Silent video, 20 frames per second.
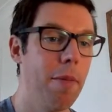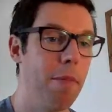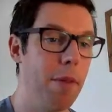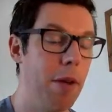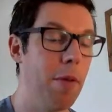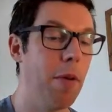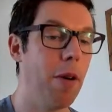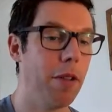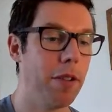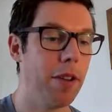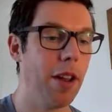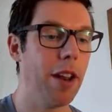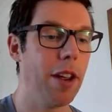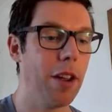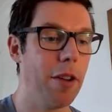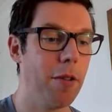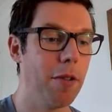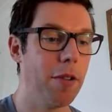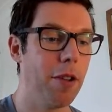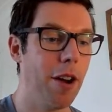but you are
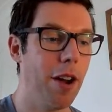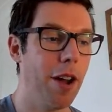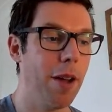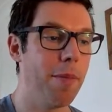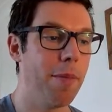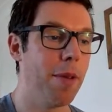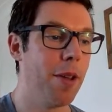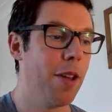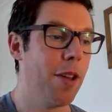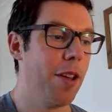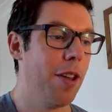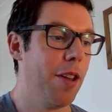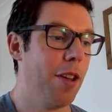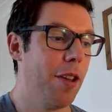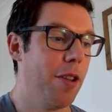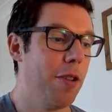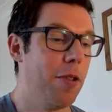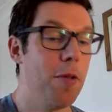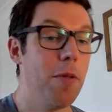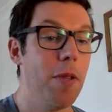selling your time
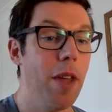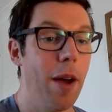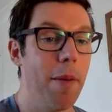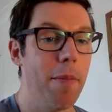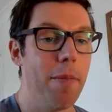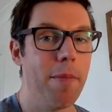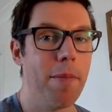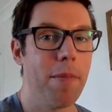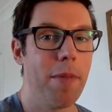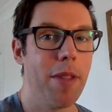to them.